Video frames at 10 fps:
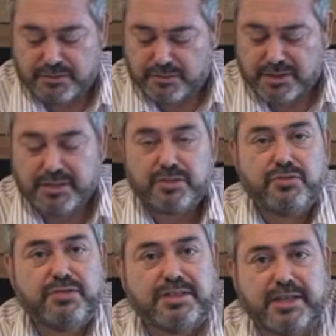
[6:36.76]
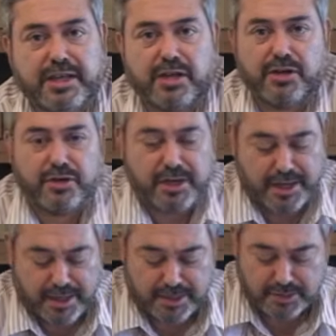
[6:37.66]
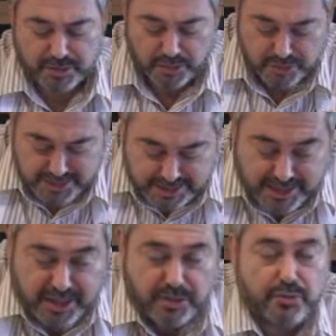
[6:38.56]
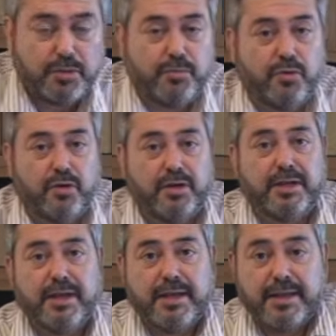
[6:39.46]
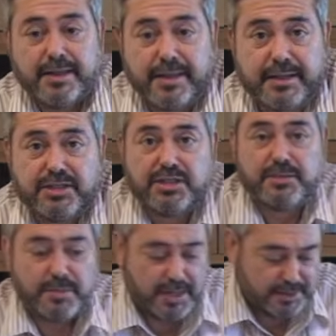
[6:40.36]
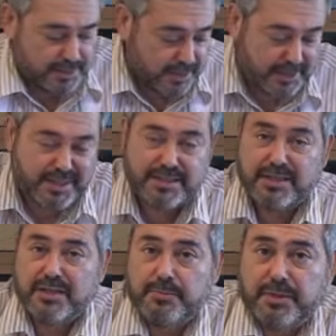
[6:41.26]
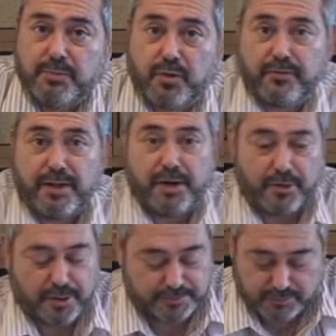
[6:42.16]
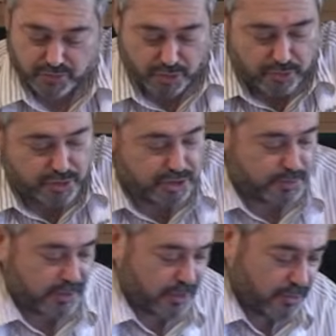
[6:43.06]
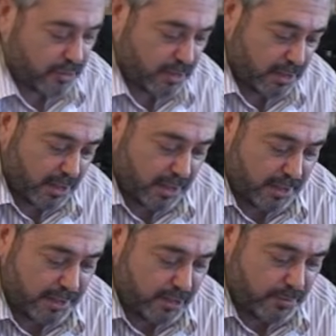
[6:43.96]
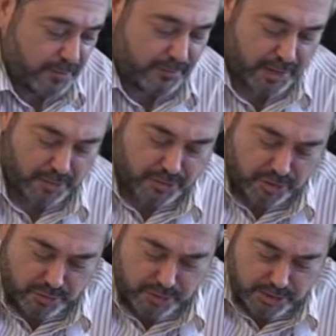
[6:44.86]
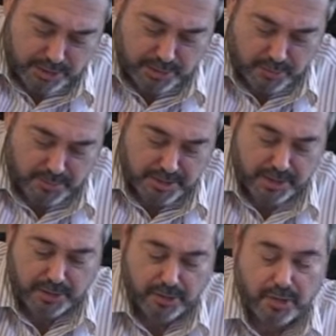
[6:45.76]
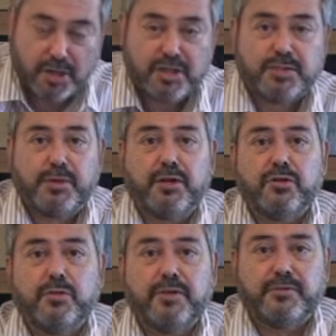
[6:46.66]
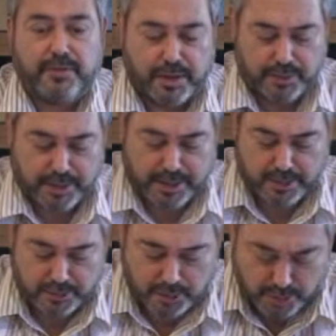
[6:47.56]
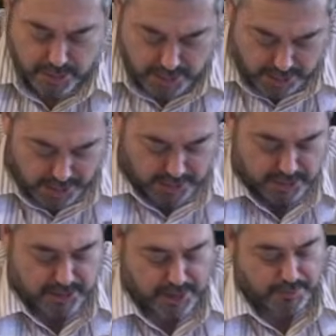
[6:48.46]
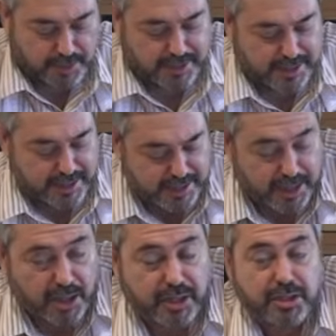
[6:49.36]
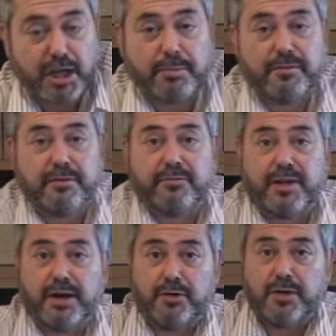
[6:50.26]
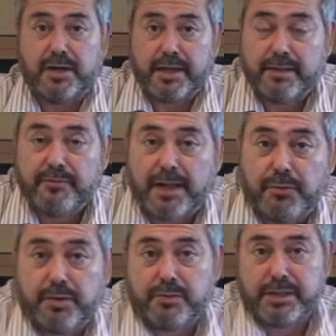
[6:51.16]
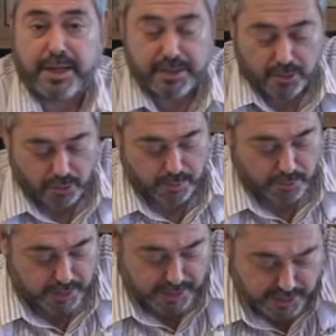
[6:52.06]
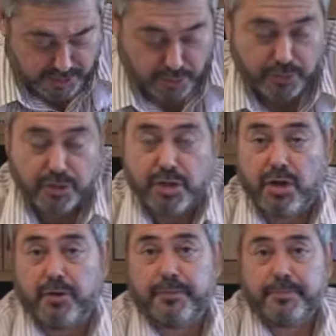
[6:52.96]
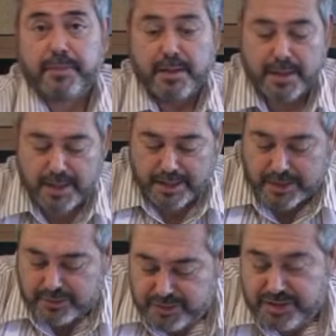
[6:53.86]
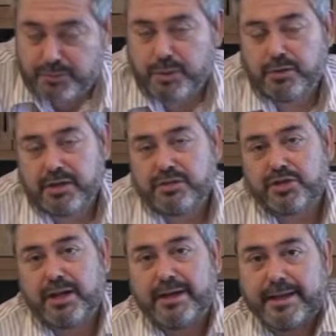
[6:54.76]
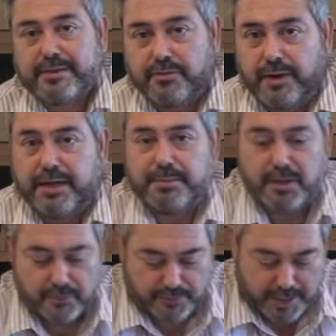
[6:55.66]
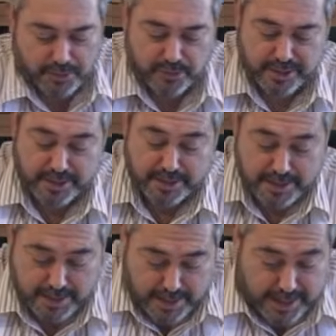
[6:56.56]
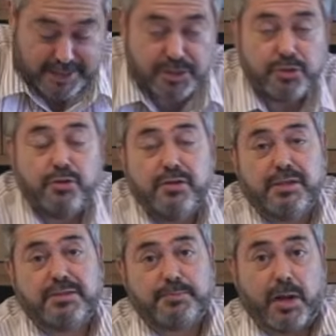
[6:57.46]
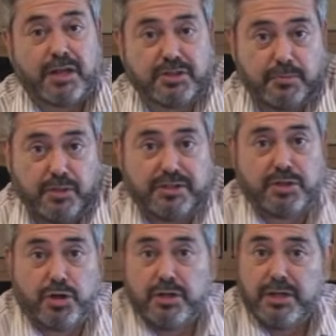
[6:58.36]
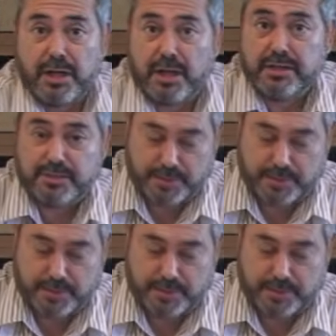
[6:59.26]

is really too sticky on your hands, or it's sticking to the board, then it just means that it needs a little bit more flour. So you just sprinkle a little bit of flour. I'll show you just a little bit here. Sprinkle a little bit of flour on the counter, and just keep on kneading on top of the flour, and the flour will get incorporated into the dough. Now, the reason we want to try and get the right amount of flour in as soon as possible, as early on as